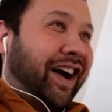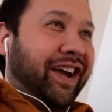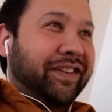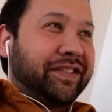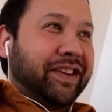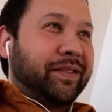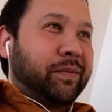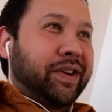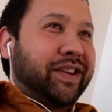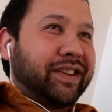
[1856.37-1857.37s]
I have to eat
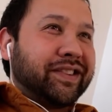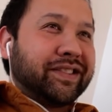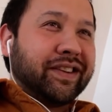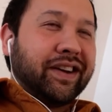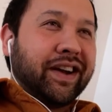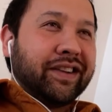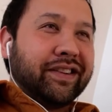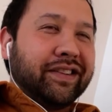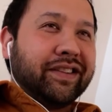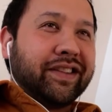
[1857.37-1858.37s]
weed because
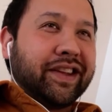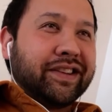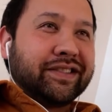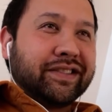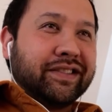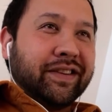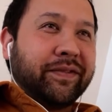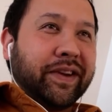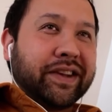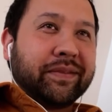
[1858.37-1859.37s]
things
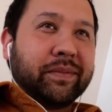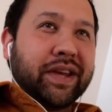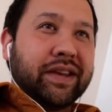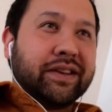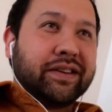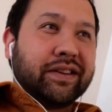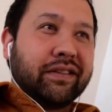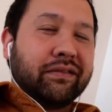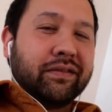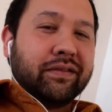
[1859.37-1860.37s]
affect me
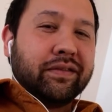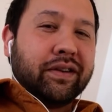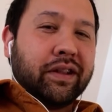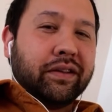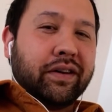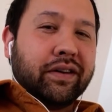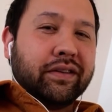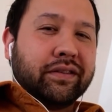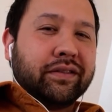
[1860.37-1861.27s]
a lot.